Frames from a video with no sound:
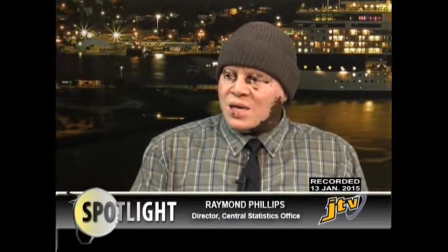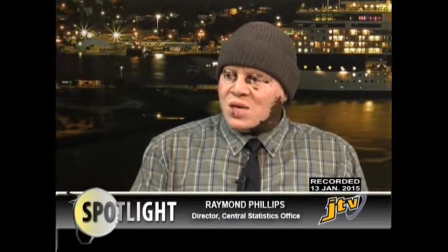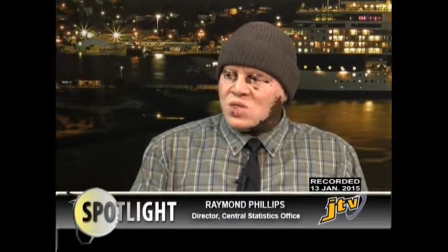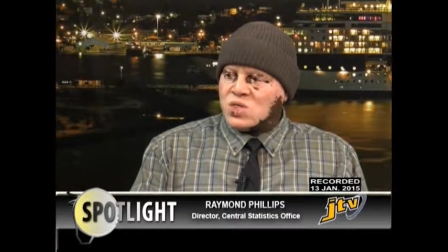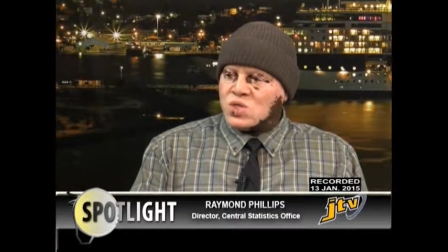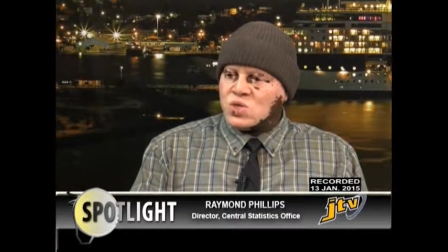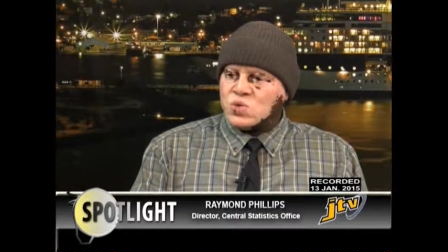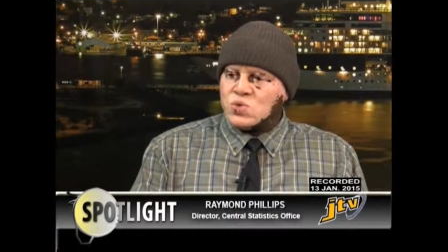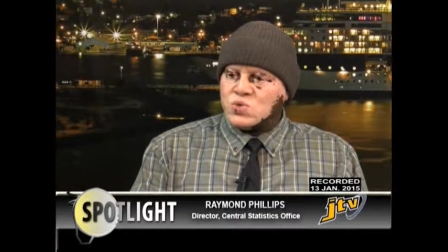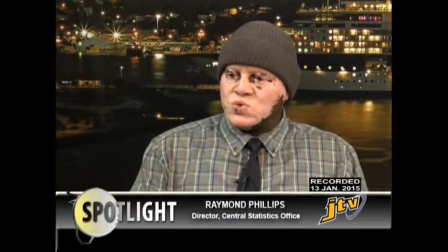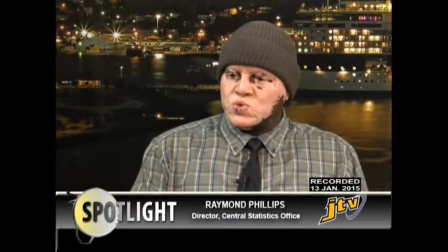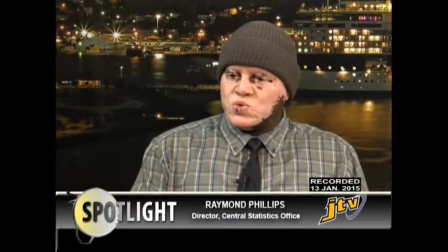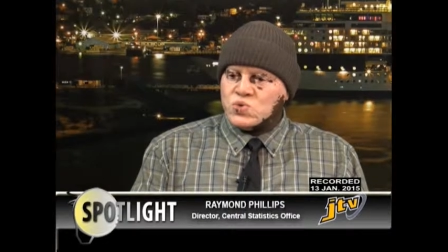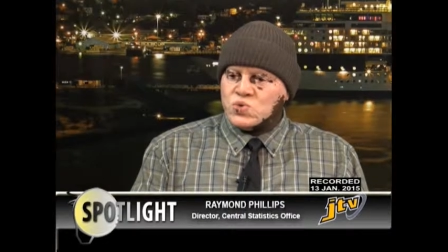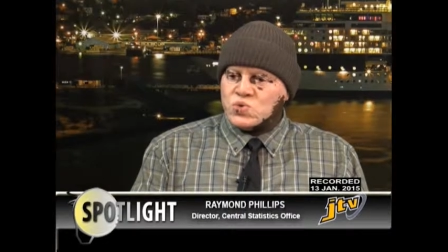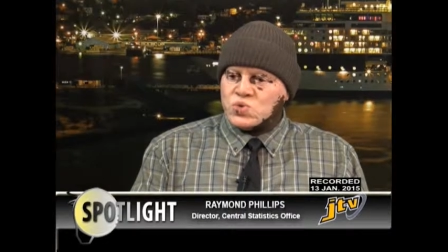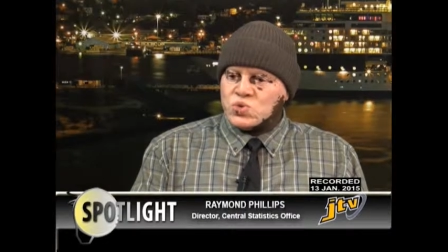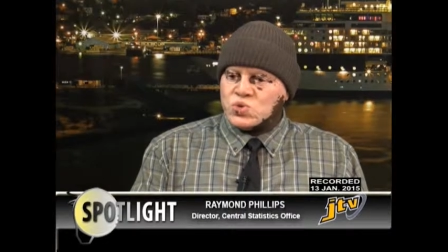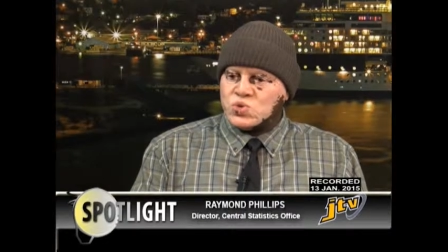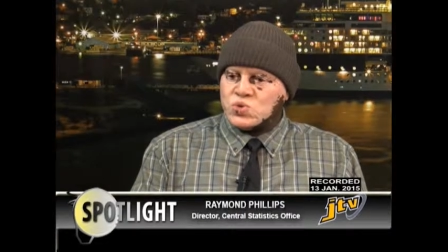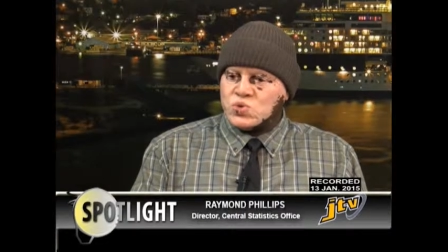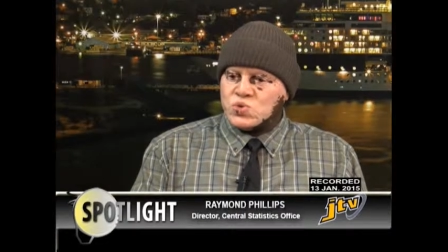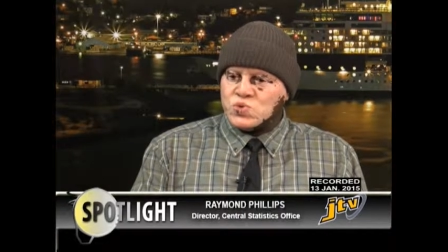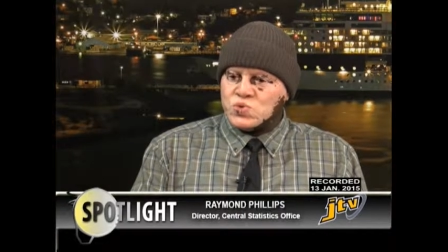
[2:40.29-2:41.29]
to
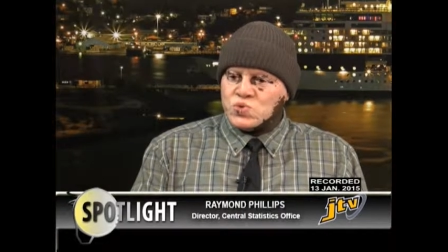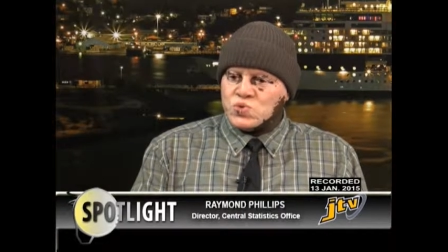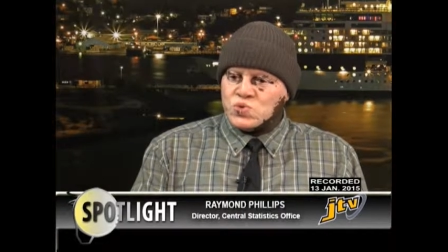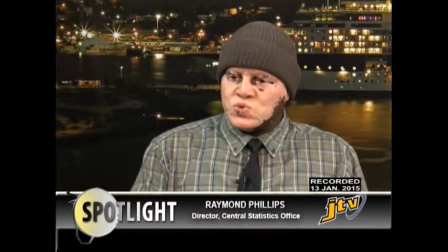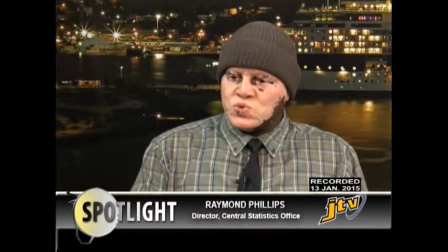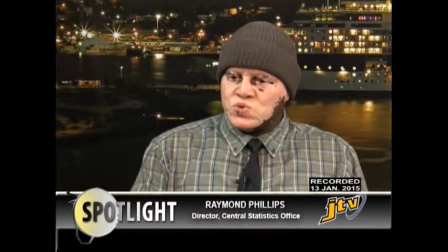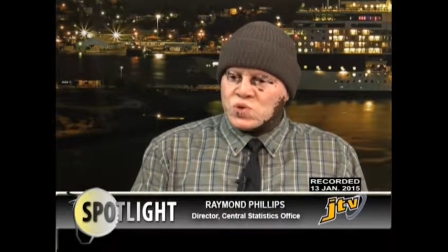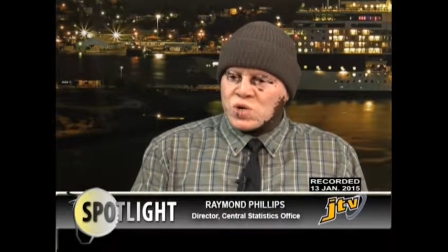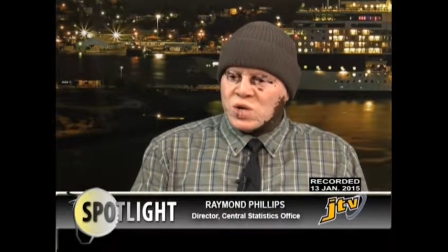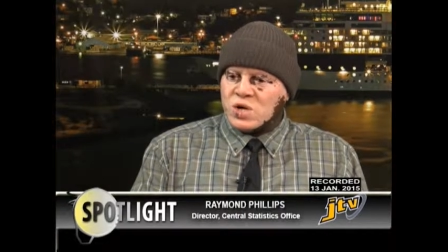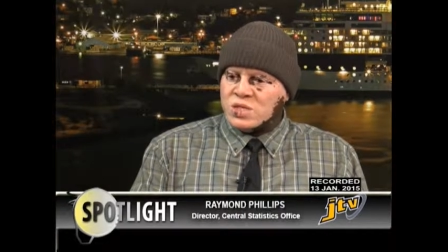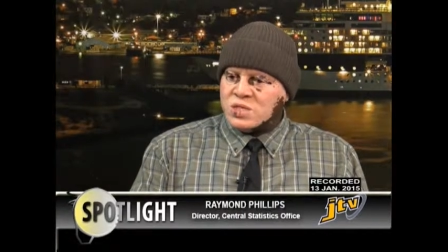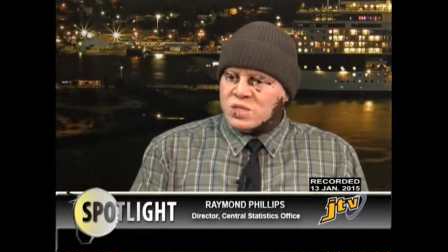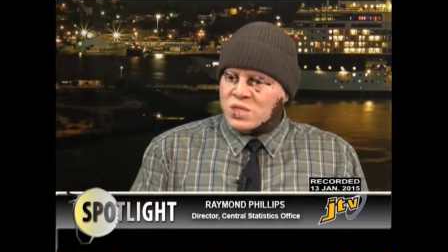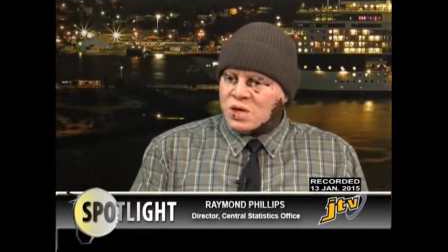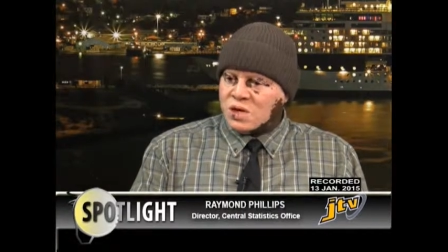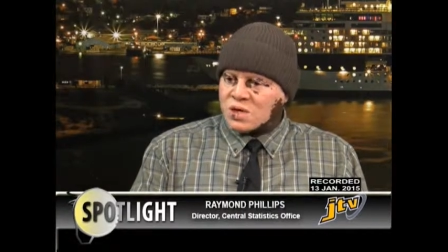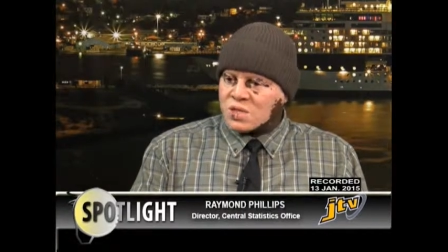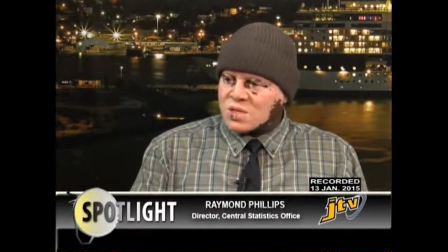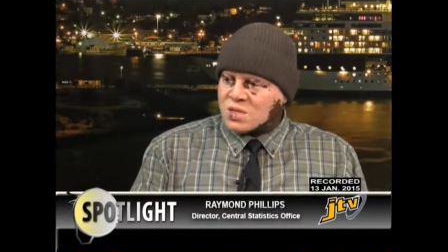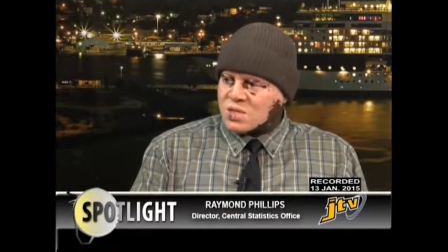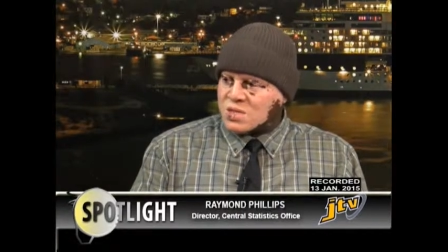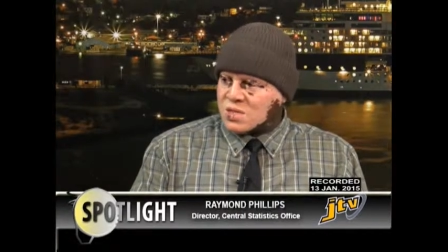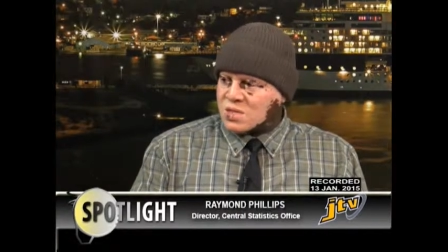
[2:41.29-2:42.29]
to
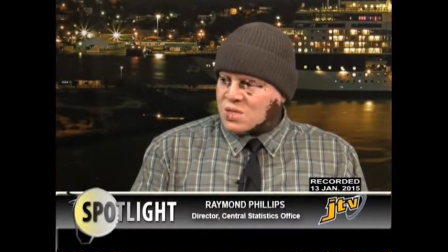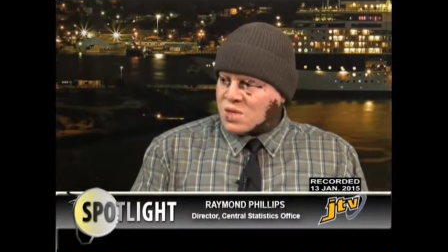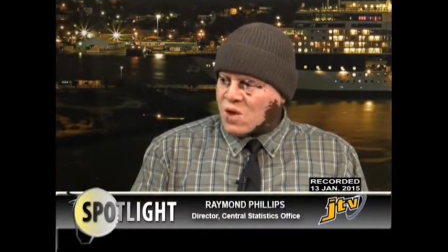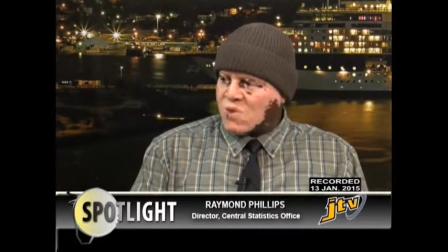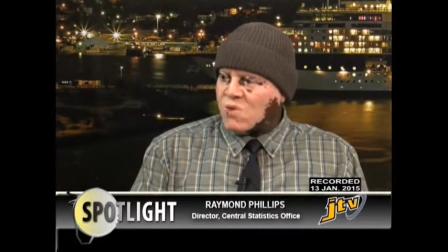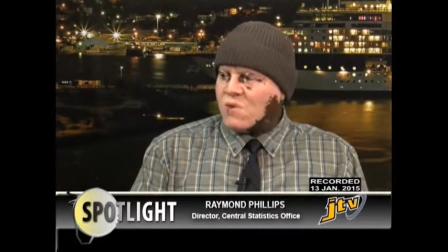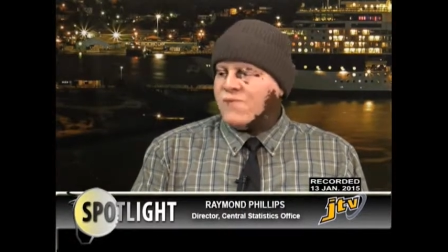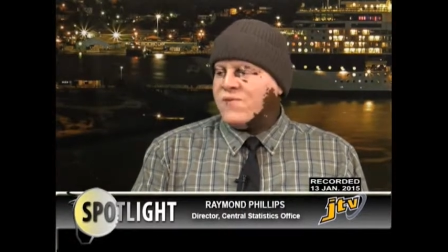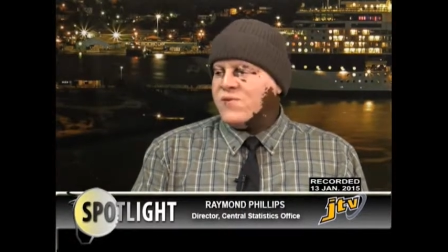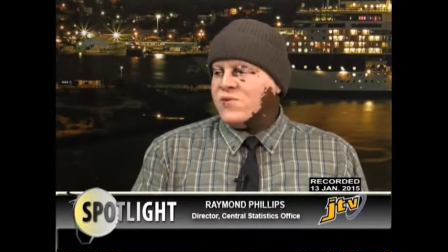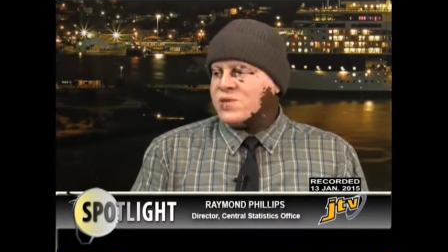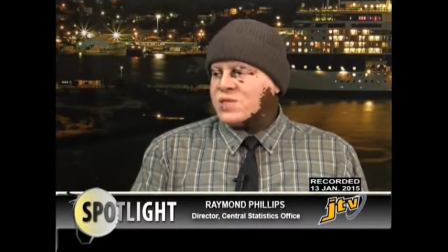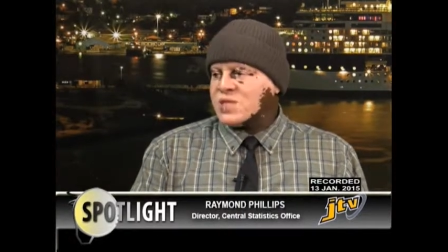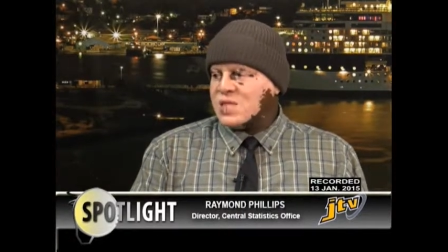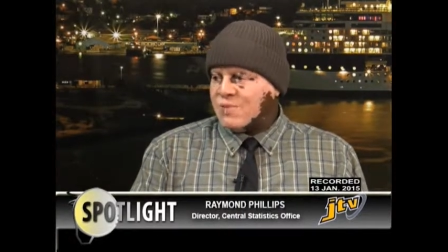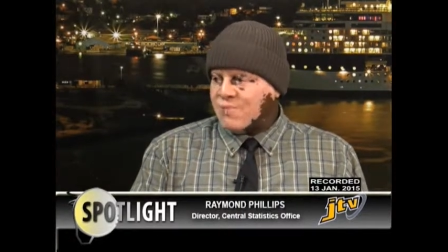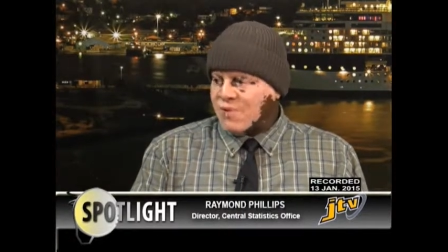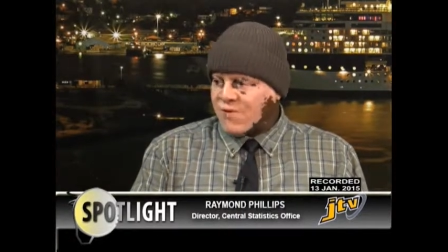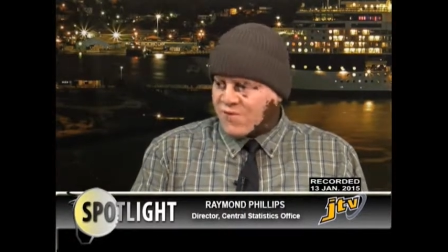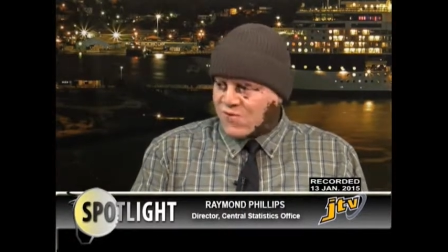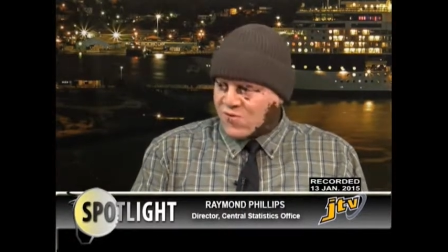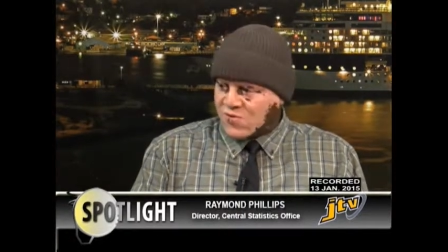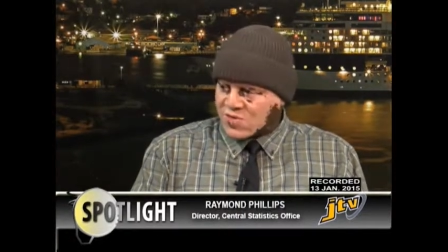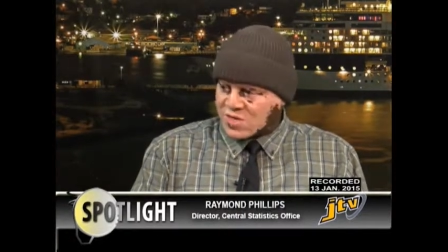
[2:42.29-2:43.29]
conduct our first
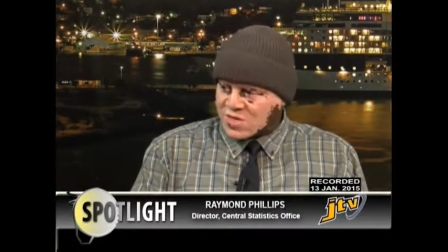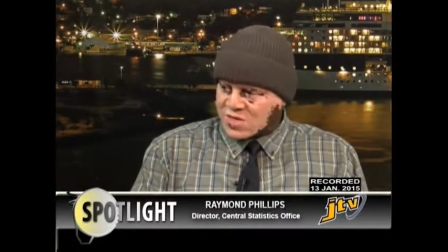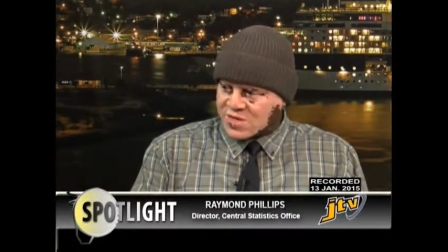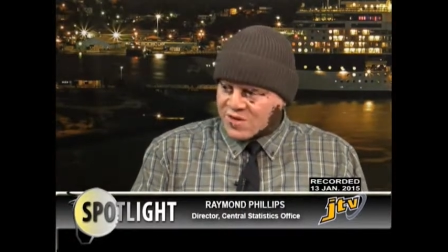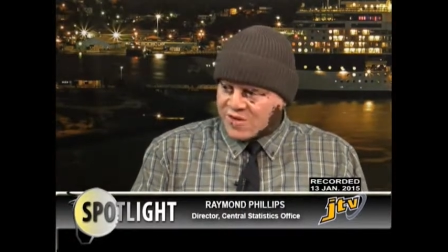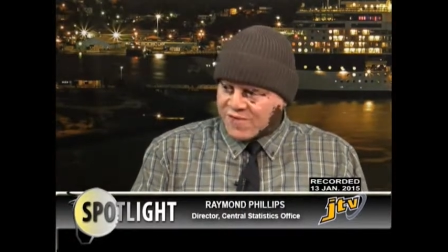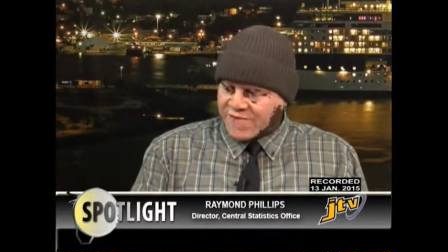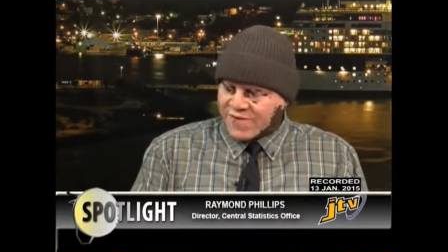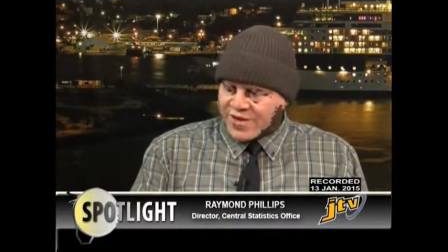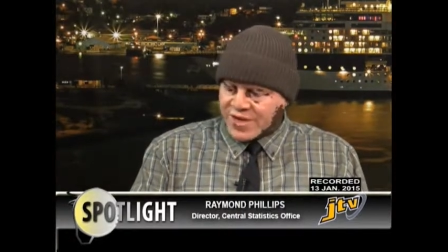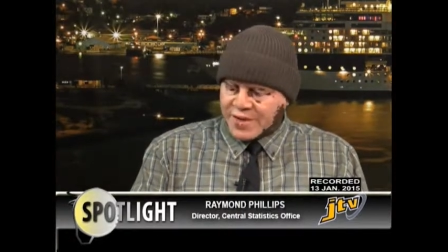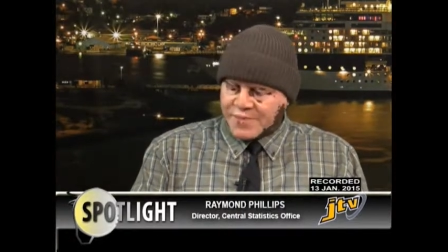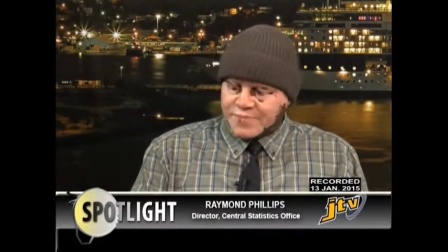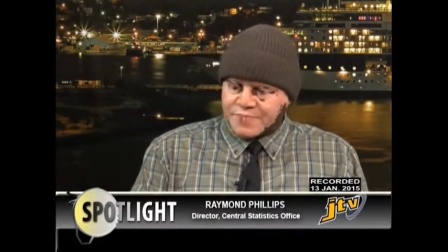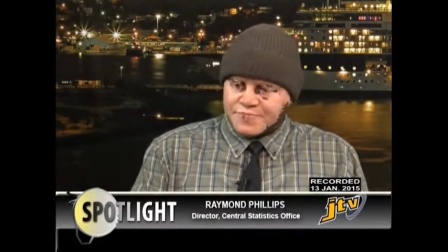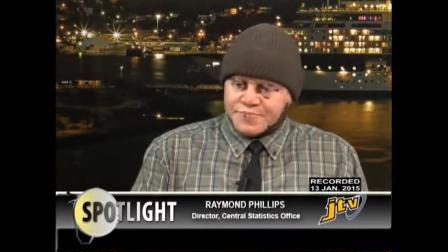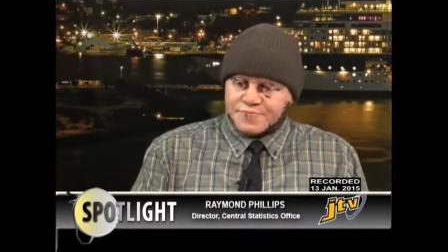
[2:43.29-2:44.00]
labor force survey,